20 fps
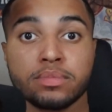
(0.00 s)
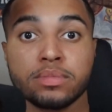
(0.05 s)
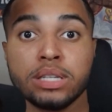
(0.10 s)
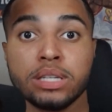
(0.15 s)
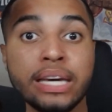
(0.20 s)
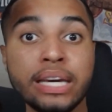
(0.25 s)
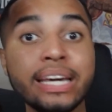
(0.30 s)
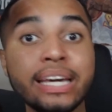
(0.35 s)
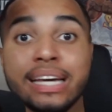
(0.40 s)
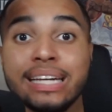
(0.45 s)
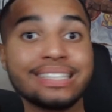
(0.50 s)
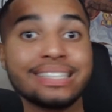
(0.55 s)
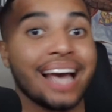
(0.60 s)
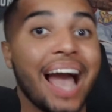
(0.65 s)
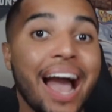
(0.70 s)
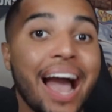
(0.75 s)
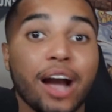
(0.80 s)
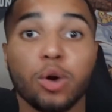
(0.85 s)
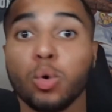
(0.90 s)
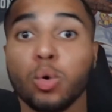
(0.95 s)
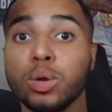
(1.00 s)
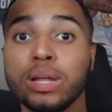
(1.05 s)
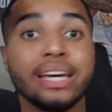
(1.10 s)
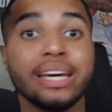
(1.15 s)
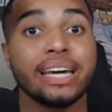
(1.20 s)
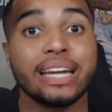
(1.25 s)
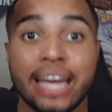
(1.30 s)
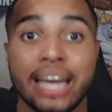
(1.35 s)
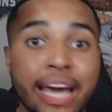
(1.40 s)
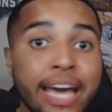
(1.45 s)
He can tackle, he
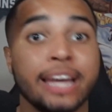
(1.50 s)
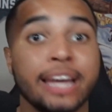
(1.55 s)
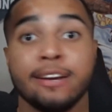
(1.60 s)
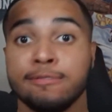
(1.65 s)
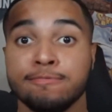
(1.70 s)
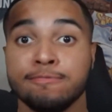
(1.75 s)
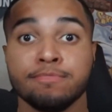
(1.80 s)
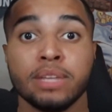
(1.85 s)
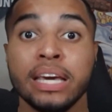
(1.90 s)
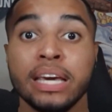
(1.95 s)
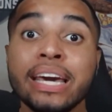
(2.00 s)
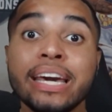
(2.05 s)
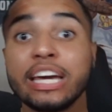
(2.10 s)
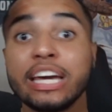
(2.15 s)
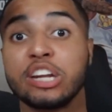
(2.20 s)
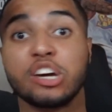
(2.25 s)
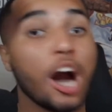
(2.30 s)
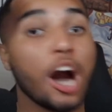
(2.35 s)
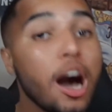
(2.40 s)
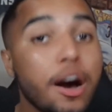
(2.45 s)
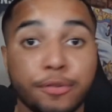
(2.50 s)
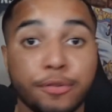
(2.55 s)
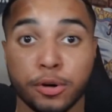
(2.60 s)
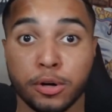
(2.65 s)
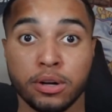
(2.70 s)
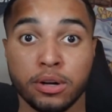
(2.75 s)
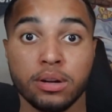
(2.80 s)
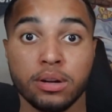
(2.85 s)
can hit, he can cover.